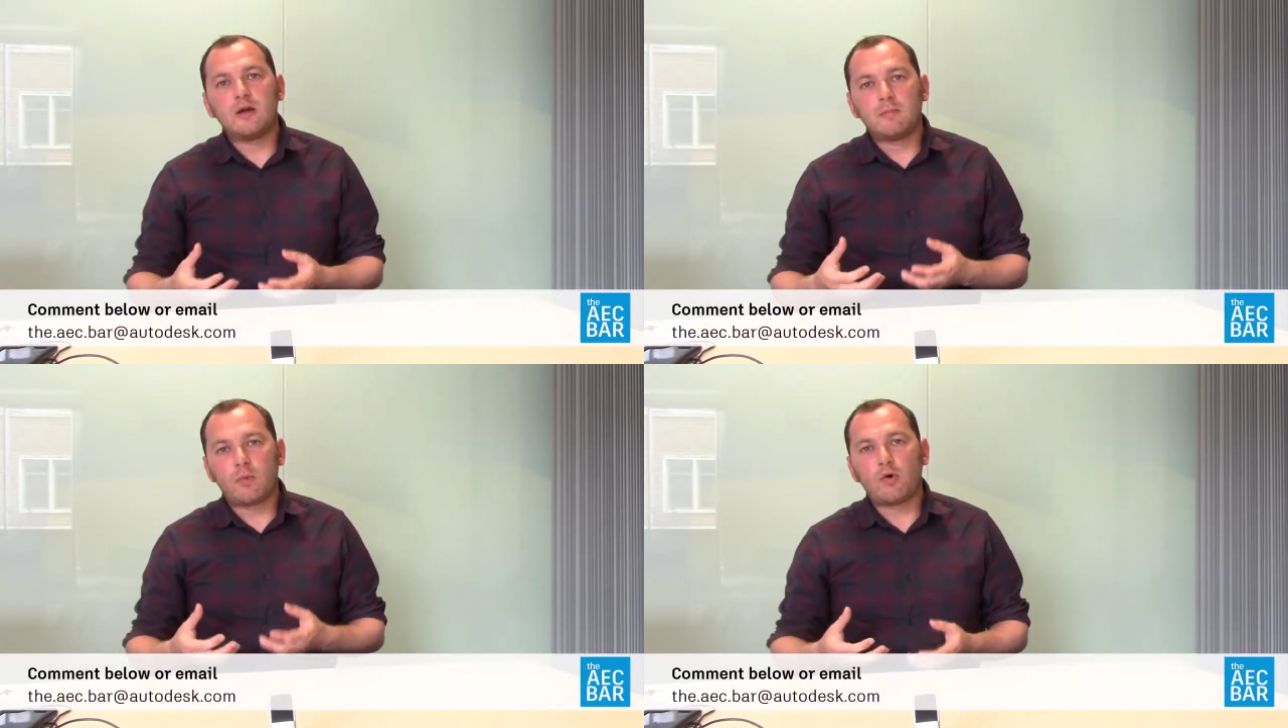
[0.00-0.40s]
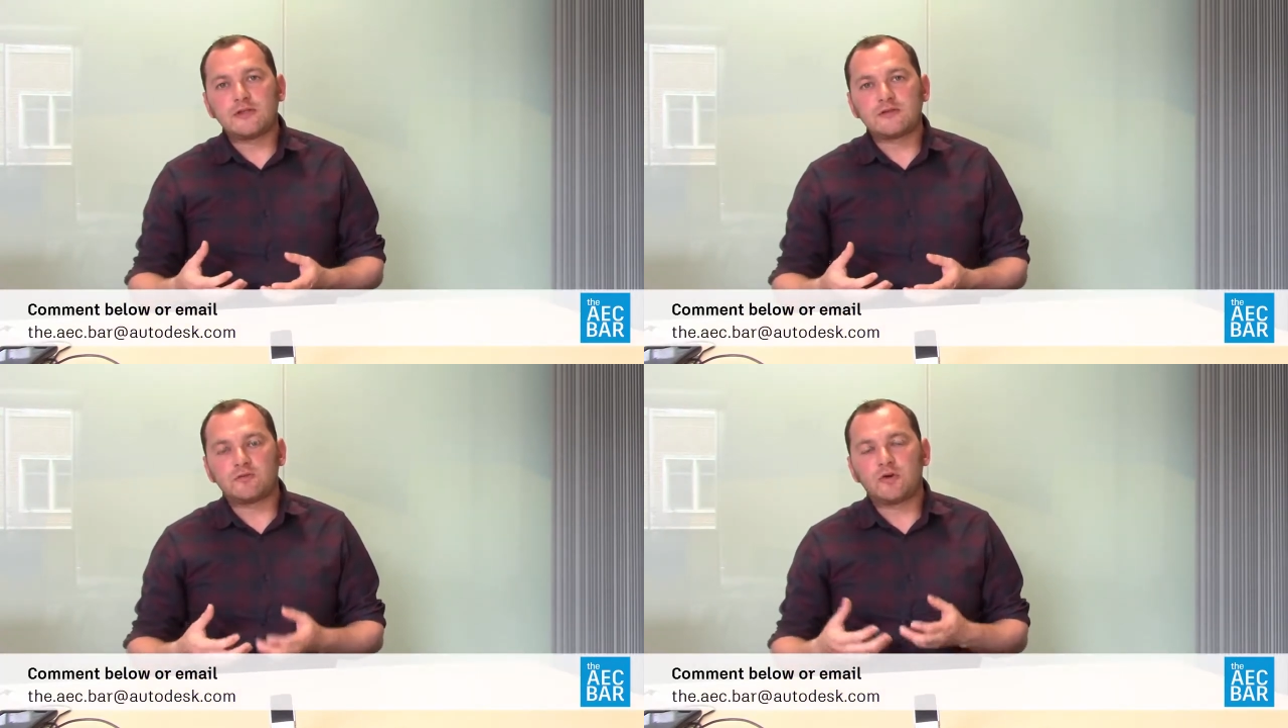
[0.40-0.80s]
more
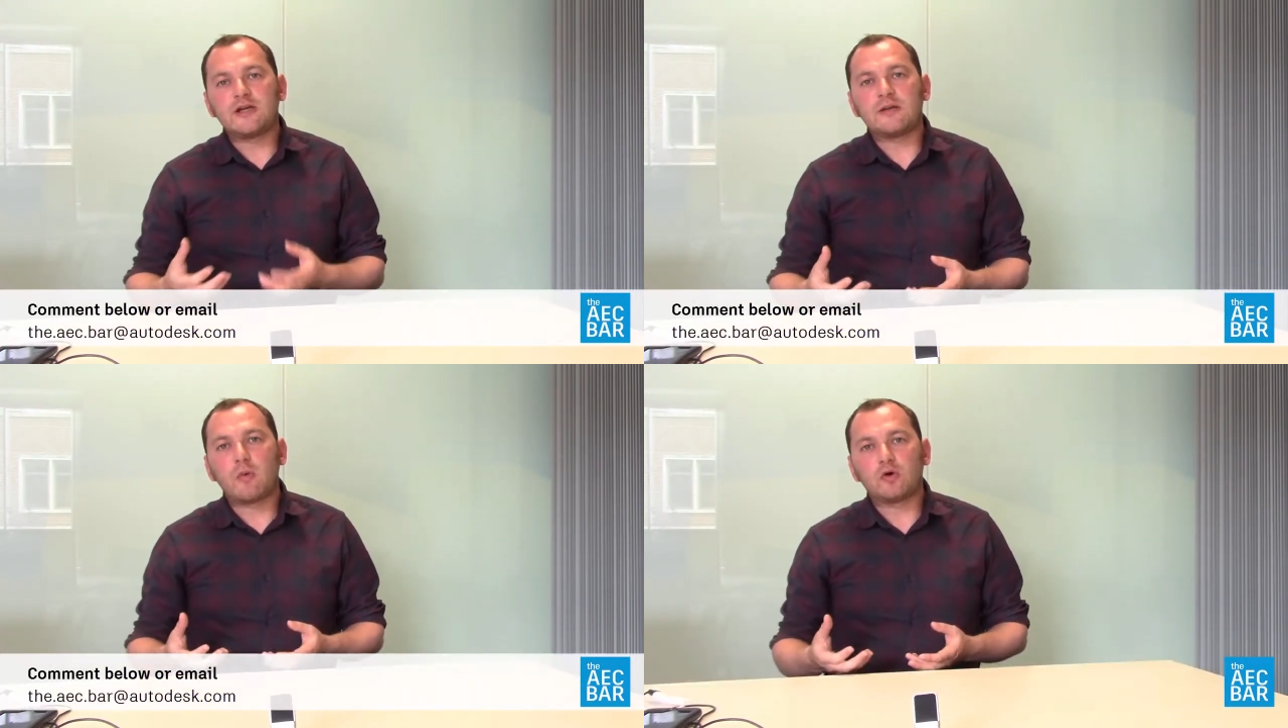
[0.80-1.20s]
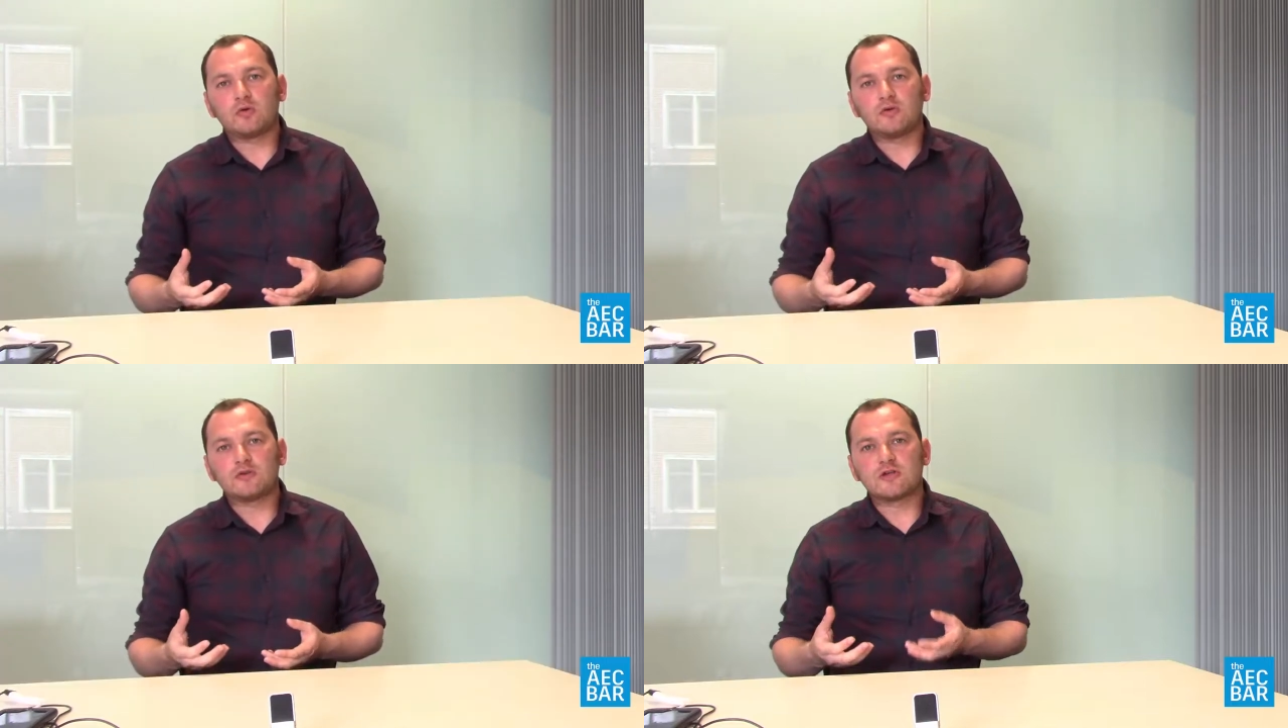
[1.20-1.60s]
into 3D
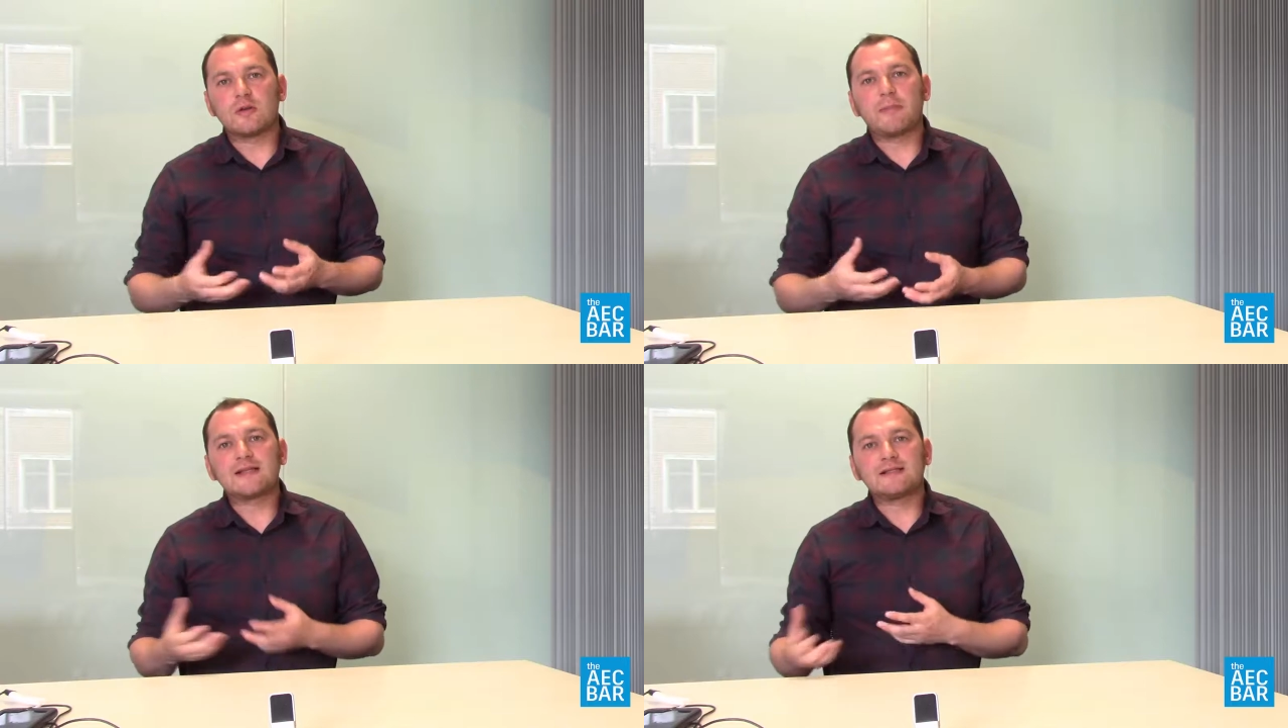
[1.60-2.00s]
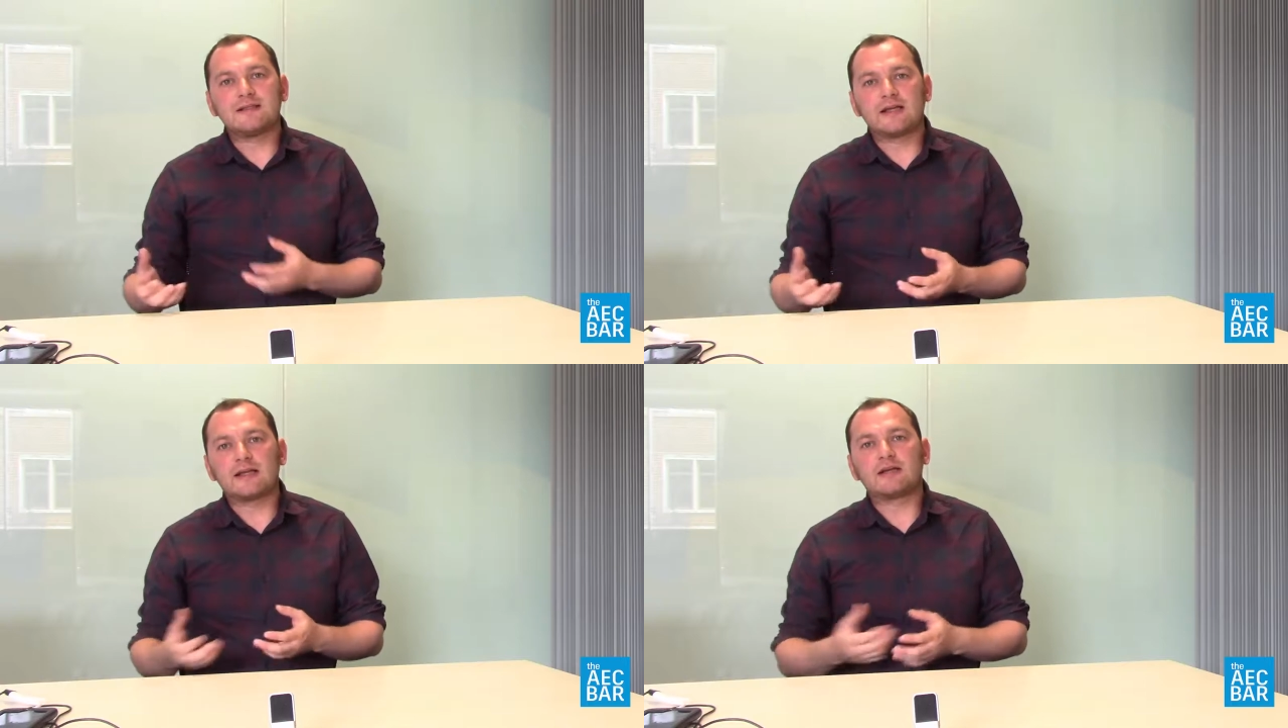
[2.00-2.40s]
models and a better
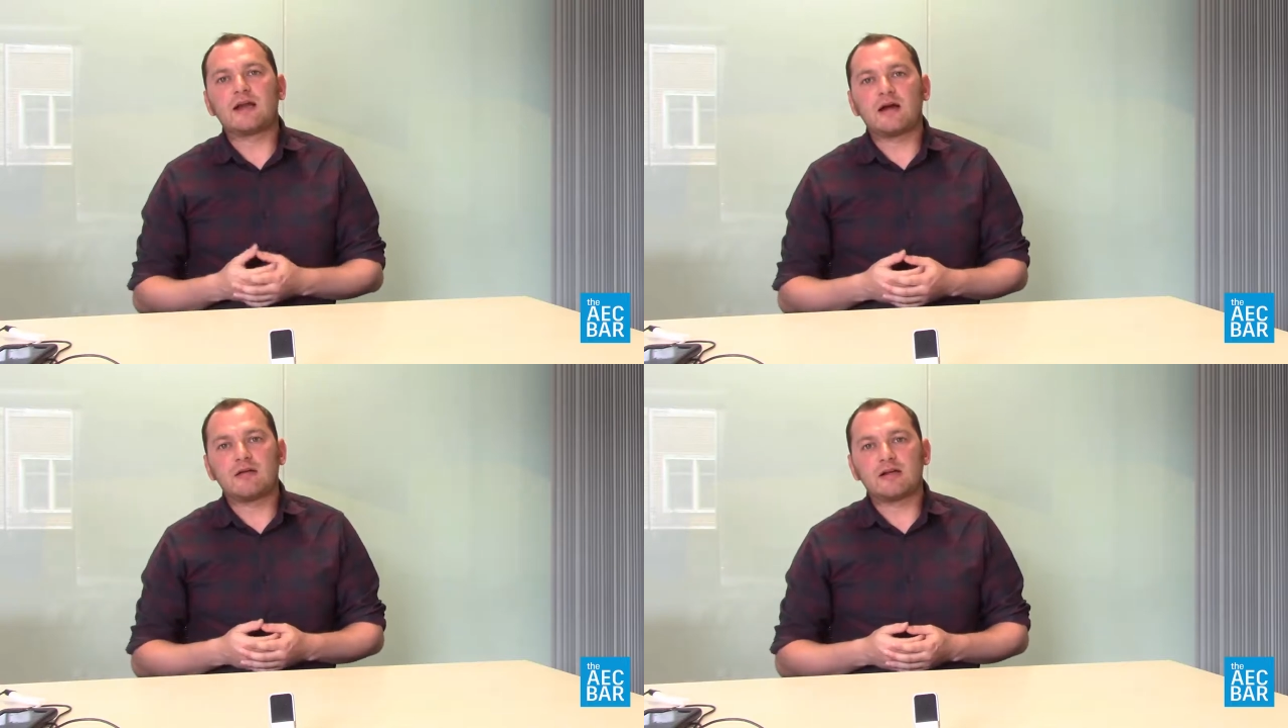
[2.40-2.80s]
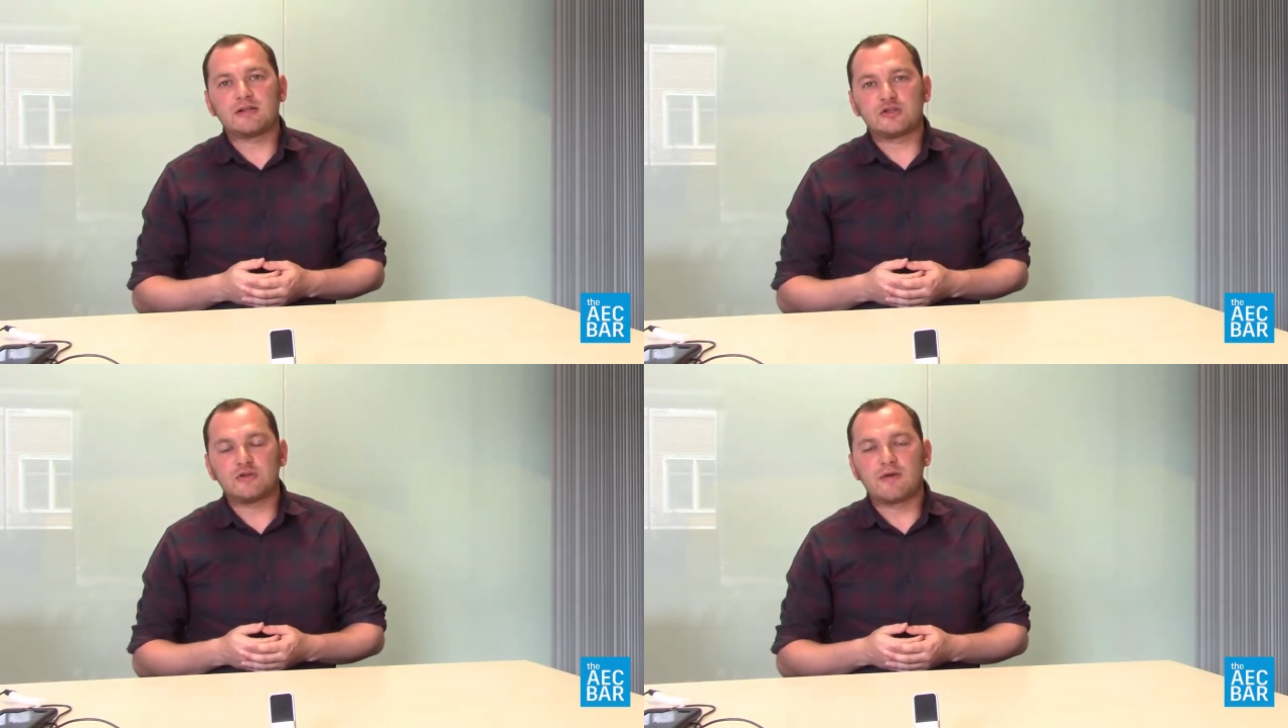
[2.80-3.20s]
link directly
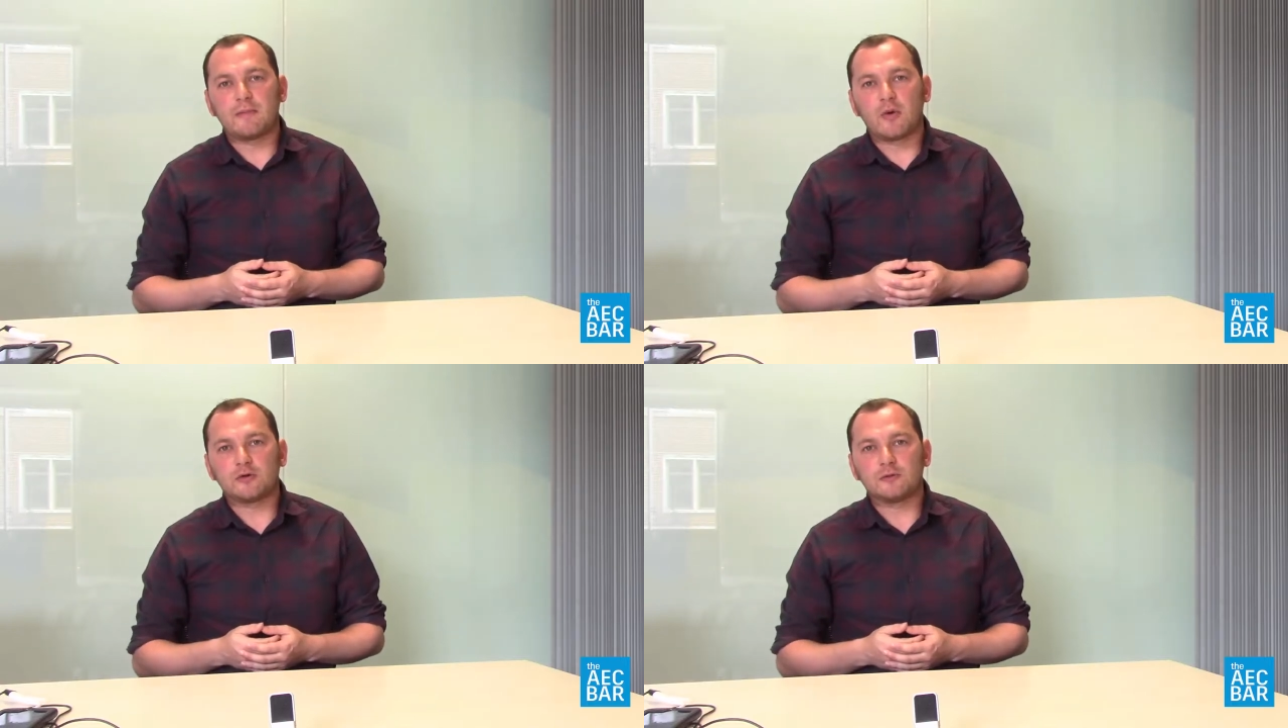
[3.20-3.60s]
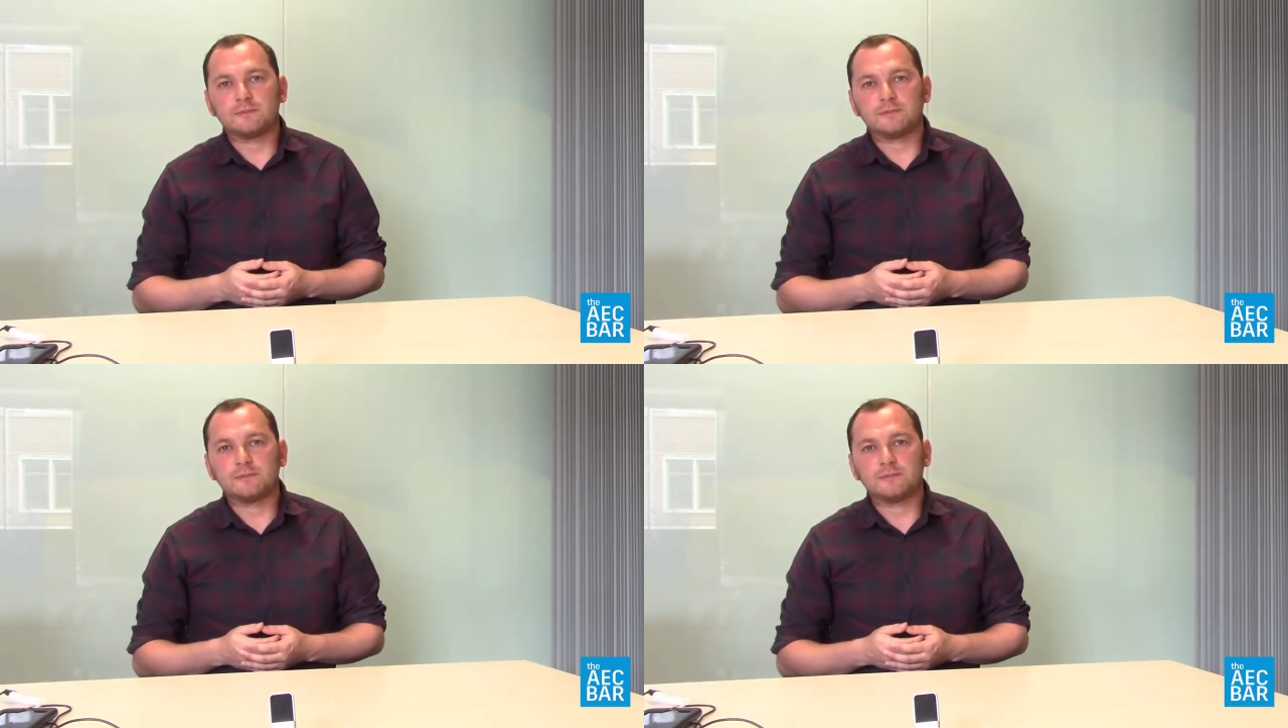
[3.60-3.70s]
to that model.